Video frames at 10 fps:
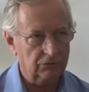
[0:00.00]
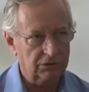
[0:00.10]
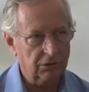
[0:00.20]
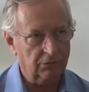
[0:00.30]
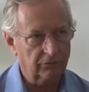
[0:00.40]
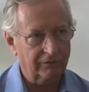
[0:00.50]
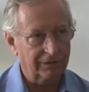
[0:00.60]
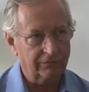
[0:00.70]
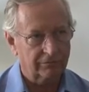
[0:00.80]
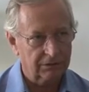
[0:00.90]
a result of
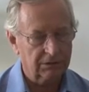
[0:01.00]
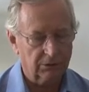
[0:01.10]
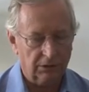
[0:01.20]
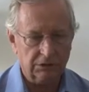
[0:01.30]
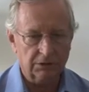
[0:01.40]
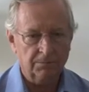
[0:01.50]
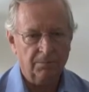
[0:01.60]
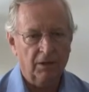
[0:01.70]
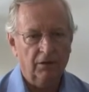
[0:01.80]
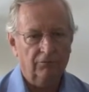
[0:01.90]
feeling victimized,
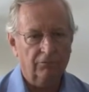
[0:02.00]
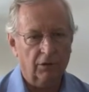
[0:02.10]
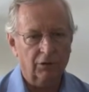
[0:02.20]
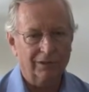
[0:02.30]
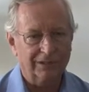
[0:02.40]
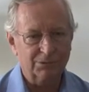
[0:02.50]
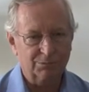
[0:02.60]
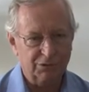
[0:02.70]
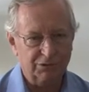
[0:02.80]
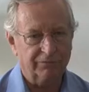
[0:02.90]
follow a
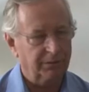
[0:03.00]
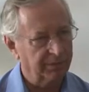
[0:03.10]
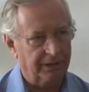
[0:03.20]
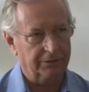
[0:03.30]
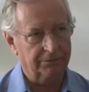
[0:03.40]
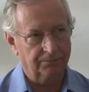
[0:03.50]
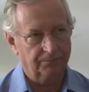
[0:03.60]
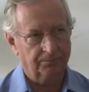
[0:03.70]
specific pattern.